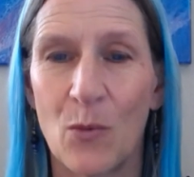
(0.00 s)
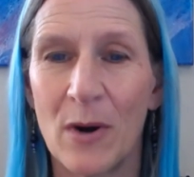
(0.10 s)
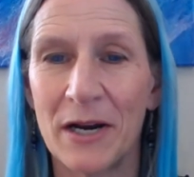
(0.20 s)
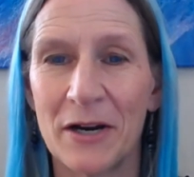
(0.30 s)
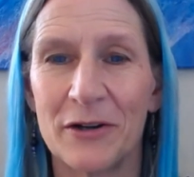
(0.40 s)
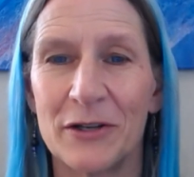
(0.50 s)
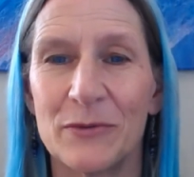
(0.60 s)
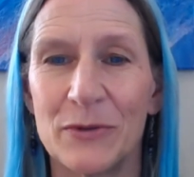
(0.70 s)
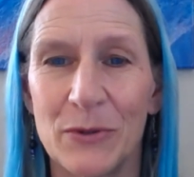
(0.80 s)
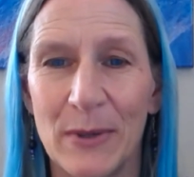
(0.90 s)
What are
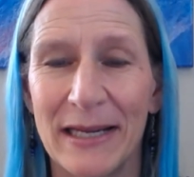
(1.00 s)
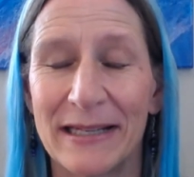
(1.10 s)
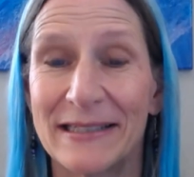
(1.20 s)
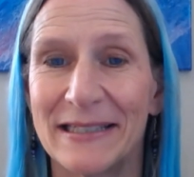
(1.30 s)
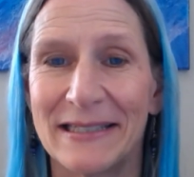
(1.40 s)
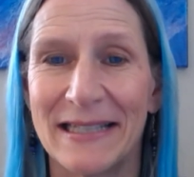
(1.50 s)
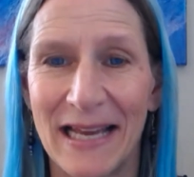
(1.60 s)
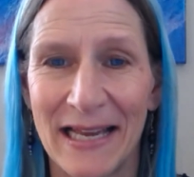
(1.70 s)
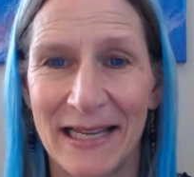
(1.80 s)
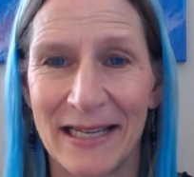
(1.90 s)
you doing
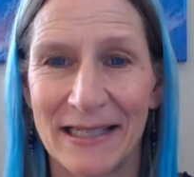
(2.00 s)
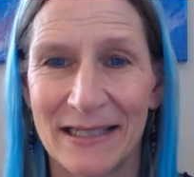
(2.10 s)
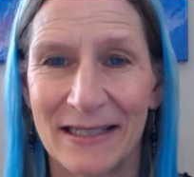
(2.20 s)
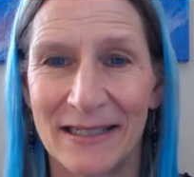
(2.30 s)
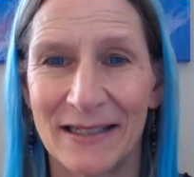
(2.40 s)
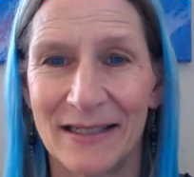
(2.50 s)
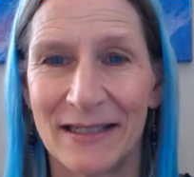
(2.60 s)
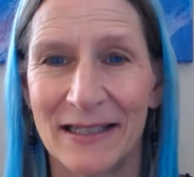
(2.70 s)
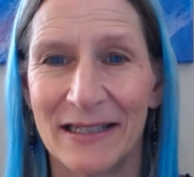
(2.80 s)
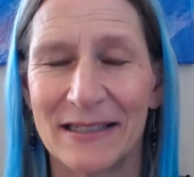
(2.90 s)
today
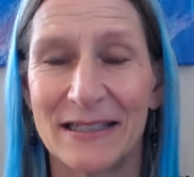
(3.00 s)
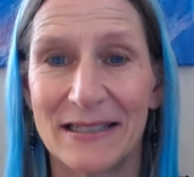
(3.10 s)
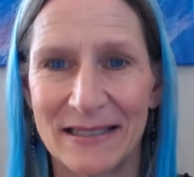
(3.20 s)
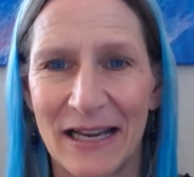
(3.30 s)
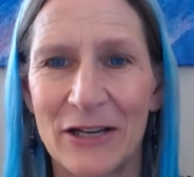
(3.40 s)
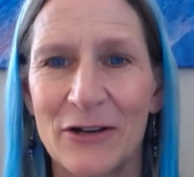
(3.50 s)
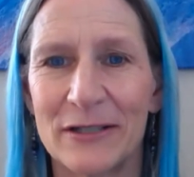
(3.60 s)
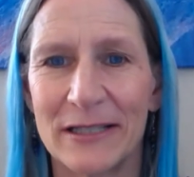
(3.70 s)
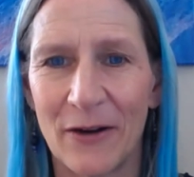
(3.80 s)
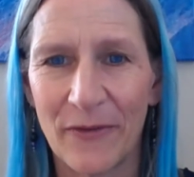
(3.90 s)
to set
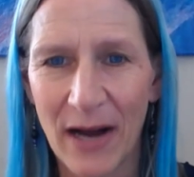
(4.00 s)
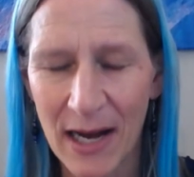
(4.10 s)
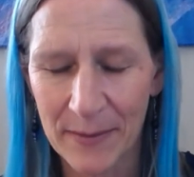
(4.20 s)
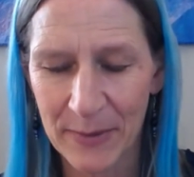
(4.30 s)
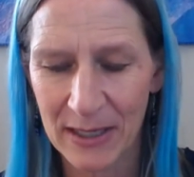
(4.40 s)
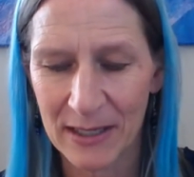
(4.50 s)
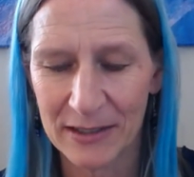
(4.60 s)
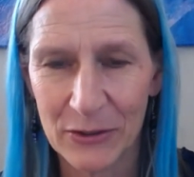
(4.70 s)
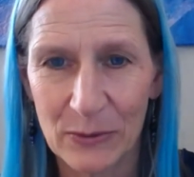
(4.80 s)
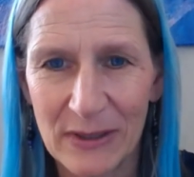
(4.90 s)
yourself up
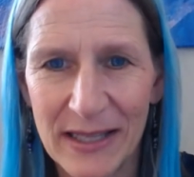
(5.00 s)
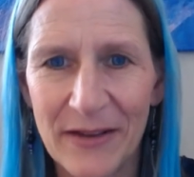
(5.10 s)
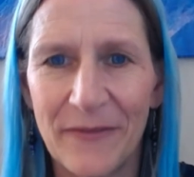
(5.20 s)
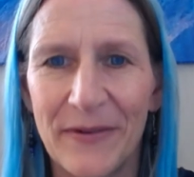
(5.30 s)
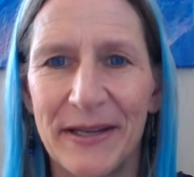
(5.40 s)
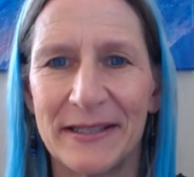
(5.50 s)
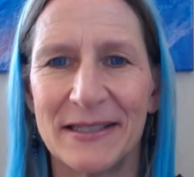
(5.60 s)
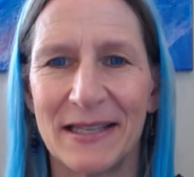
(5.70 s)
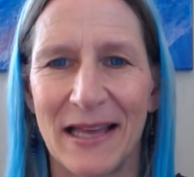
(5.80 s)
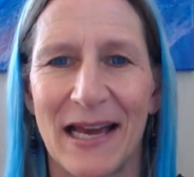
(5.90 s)
to live
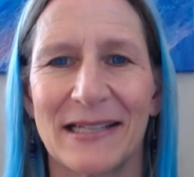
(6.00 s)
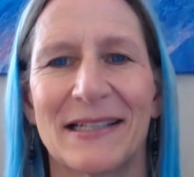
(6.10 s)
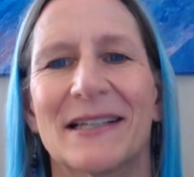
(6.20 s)
into that?